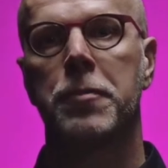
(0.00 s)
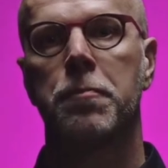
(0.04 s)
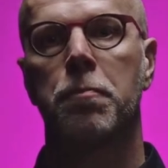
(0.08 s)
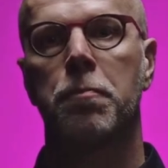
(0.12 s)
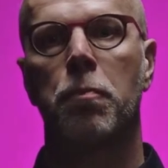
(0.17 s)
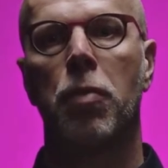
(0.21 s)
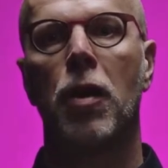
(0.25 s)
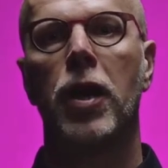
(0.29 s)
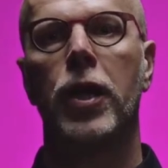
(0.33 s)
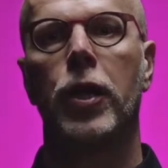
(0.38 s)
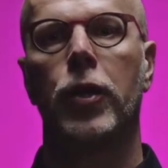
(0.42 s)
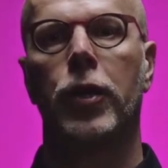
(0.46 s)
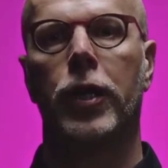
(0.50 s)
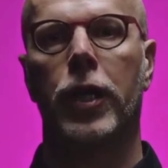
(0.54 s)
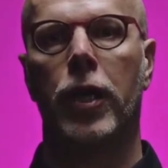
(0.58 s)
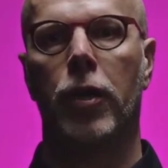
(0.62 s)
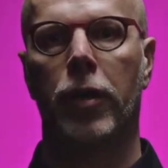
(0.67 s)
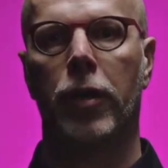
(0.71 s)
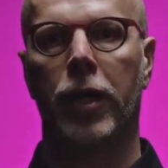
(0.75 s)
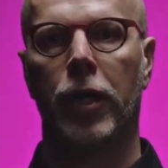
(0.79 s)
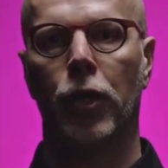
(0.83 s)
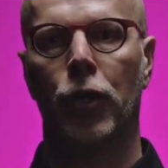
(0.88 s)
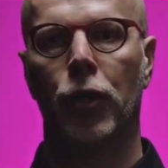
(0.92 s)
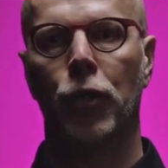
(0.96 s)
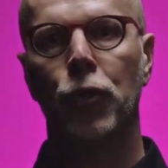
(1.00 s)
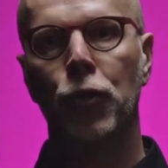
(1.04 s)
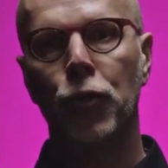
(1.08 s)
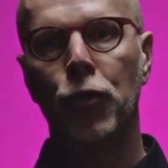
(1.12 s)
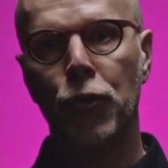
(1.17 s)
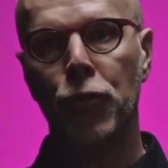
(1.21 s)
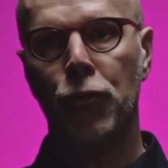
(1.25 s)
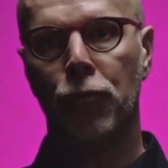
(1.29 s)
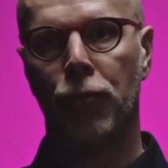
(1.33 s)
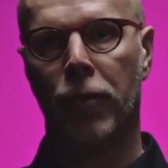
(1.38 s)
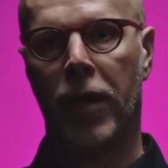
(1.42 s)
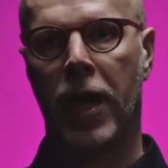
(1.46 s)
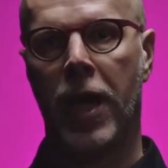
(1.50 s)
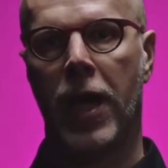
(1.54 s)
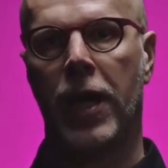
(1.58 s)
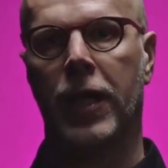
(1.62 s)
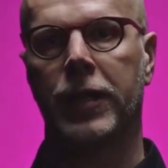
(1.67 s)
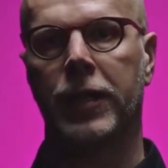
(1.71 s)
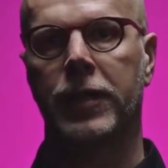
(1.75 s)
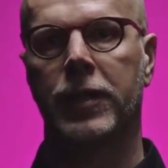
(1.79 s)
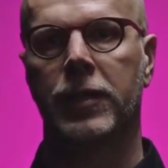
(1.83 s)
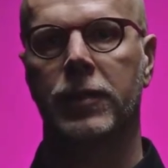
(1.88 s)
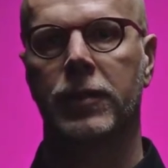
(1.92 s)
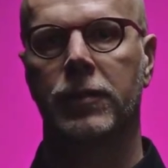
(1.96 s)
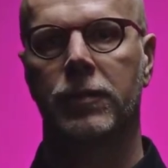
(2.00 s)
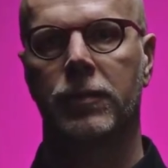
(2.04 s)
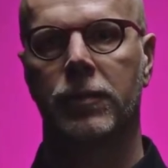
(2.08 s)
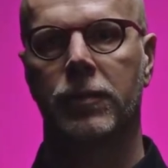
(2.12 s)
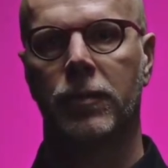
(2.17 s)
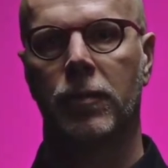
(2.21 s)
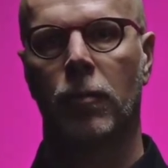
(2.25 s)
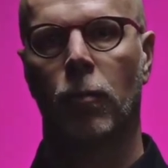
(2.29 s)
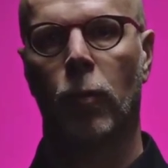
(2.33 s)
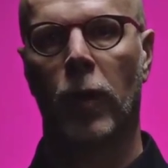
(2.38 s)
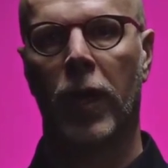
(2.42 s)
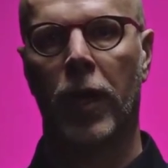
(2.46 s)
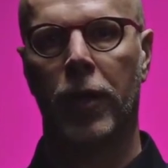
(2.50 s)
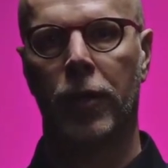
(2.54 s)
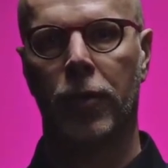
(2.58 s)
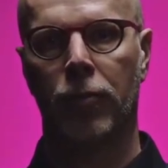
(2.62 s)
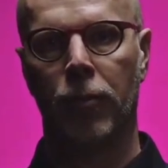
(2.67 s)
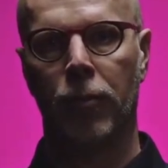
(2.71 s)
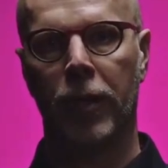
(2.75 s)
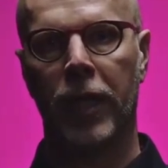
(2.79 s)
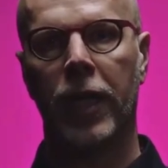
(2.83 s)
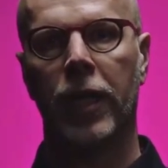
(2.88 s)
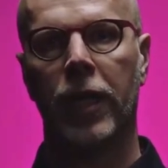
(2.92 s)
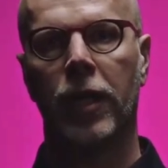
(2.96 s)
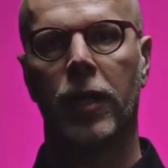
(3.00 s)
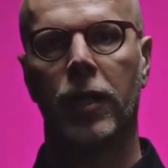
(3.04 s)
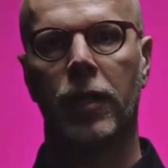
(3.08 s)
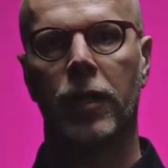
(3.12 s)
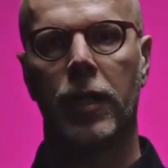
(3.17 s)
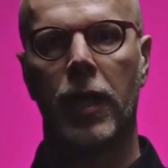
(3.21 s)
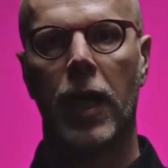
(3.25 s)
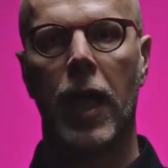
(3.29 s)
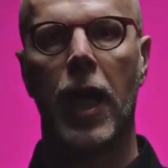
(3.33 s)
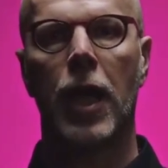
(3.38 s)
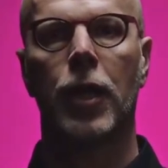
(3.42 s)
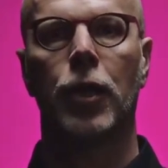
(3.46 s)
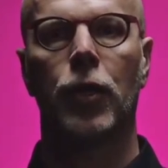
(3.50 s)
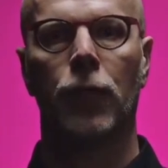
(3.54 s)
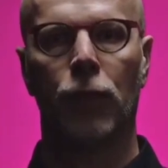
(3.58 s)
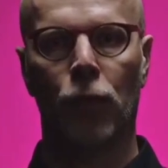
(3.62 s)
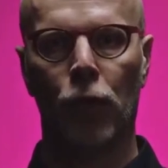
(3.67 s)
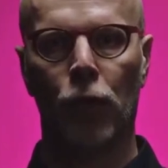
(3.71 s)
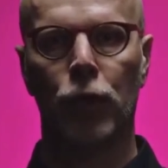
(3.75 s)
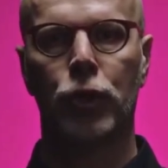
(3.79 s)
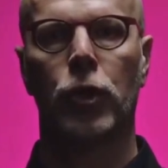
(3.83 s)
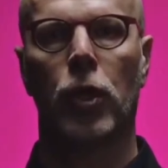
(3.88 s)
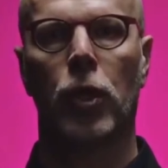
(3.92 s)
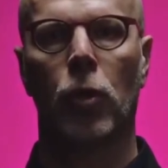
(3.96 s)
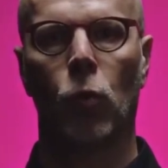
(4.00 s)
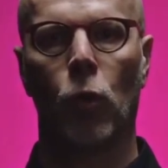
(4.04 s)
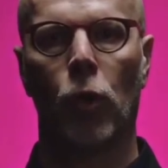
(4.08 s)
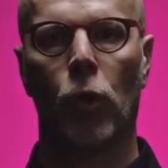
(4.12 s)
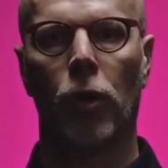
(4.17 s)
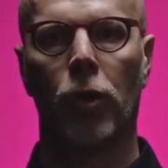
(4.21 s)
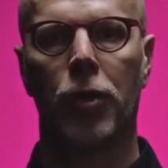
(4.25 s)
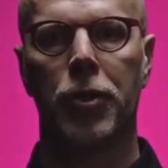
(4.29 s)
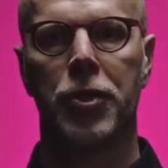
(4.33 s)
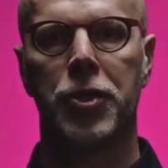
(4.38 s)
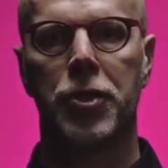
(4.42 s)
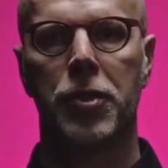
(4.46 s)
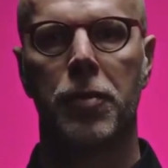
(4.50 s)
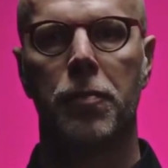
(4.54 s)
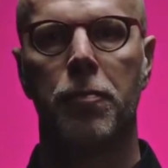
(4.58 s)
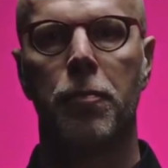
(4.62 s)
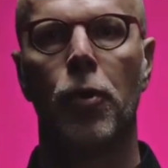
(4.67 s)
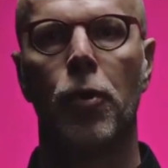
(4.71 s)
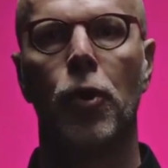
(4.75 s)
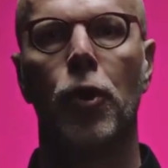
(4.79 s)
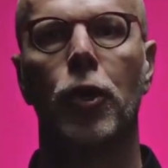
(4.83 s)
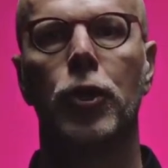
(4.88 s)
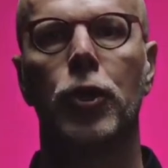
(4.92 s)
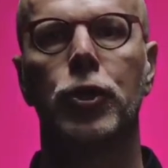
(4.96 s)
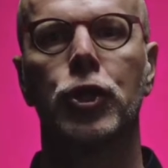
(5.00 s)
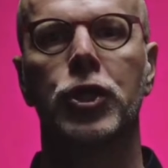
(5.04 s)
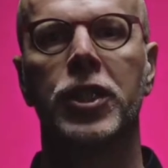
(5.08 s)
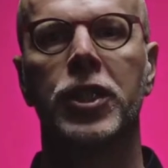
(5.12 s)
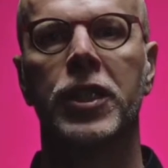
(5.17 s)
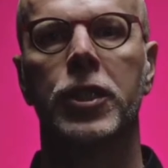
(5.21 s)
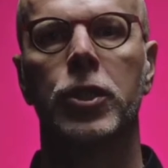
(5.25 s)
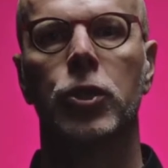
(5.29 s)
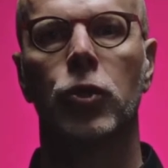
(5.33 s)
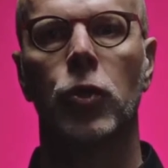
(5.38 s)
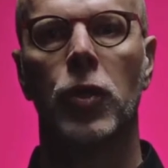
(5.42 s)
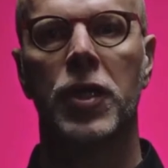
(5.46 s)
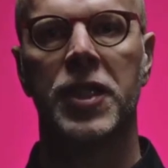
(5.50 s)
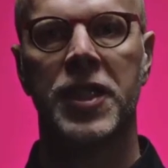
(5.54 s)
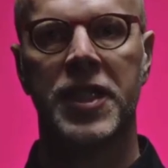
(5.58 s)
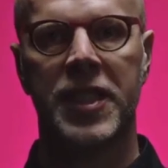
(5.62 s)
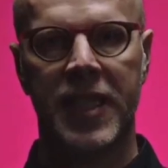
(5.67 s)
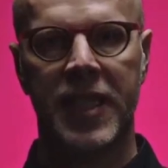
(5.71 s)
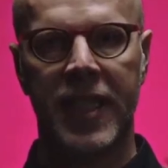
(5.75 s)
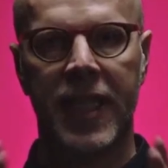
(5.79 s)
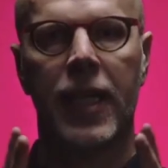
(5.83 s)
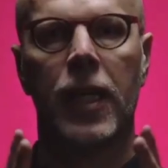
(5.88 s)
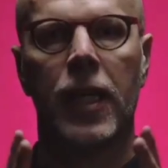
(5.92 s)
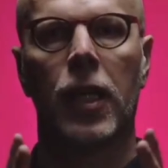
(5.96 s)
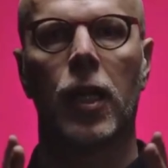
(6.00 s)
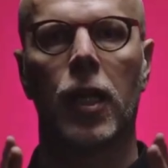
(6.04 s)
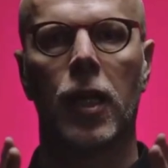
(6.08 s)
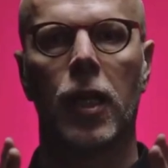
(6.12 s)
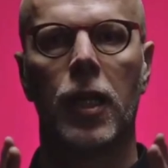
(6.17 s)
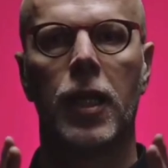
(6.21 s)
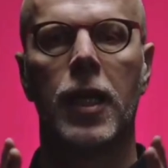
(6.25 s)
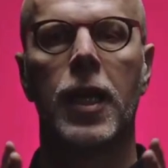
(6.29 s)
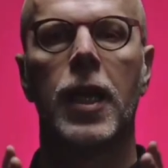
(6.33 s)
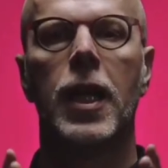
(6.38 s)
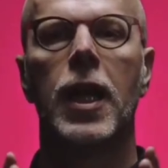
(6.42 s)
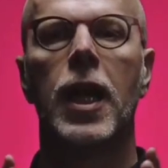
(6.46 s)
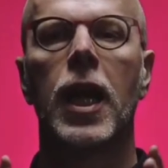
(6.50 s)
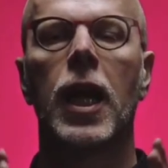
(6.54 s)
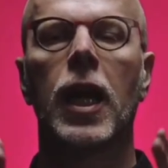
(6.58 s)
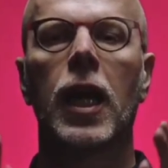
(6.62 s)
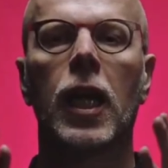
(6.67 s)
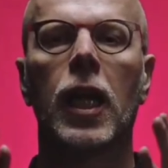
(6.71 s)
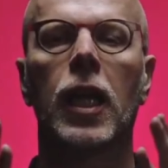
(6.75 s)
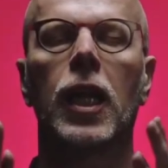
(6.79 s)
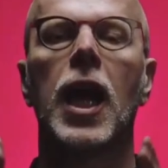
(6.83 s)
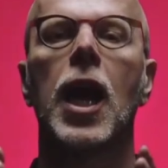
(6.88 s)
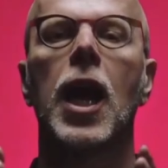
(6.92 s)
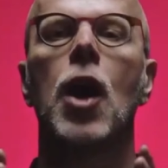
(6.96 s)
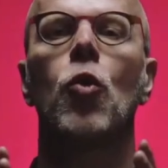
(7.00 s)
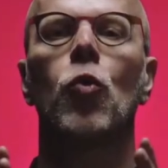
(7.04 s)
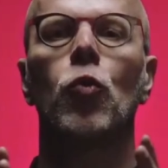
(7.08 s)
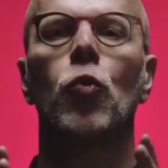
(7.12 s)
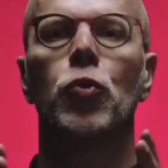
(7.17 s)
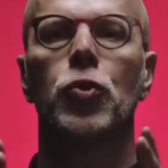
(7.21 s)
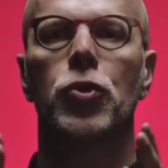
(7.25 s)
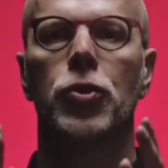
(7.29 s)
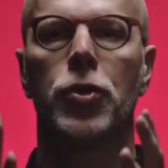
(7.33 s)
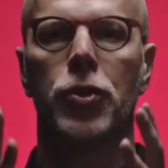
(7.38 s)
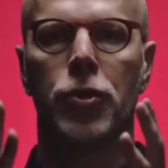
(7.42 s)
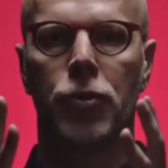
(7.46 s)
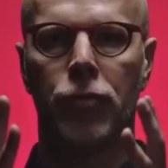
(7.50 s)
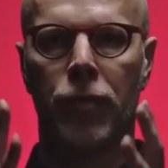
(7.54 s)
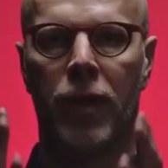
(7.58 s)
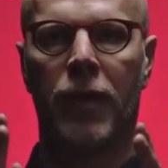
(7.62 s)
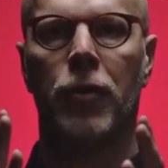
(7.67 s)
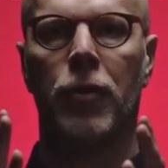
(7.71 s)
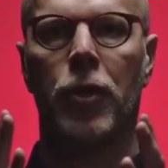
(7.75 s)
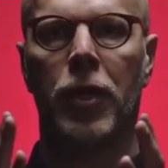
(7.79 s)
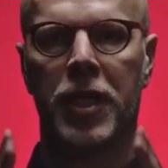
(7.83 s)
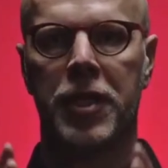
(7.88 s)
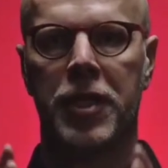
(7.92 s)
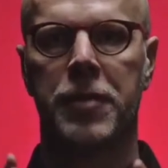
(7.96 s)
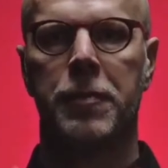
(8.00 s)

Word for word: is pioneering a new reality where the real and the virtual worlds merge into a single cloud-driven